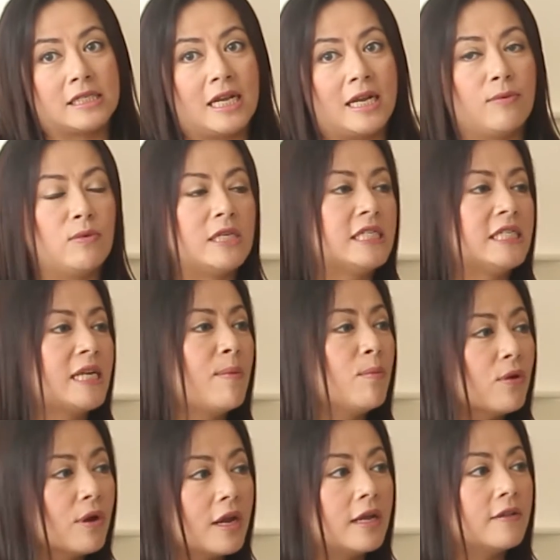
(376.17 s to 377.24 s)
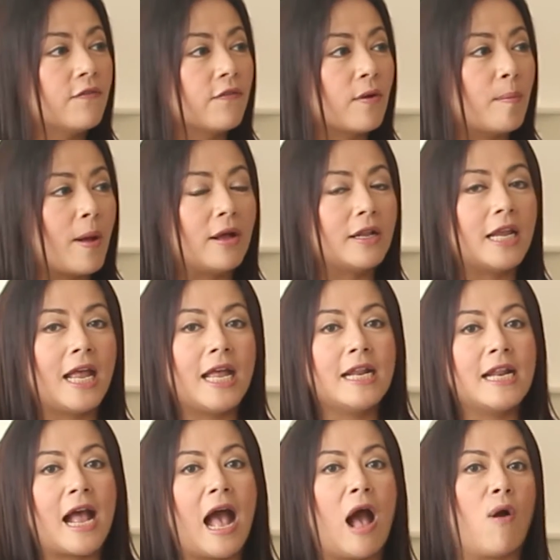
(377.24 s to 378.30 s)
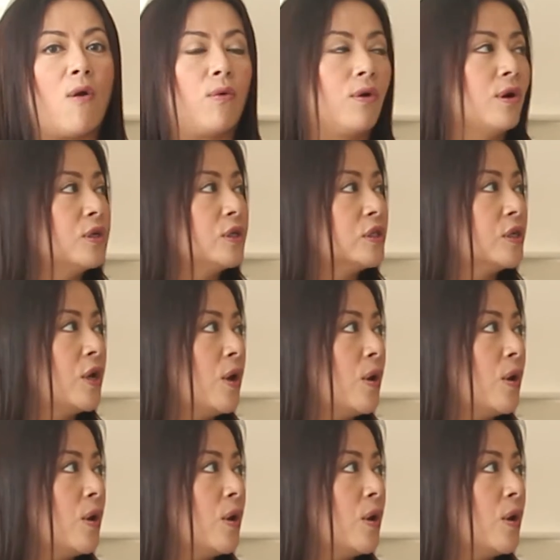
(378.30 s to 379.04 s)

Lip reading: and we simmer it for about 8 hours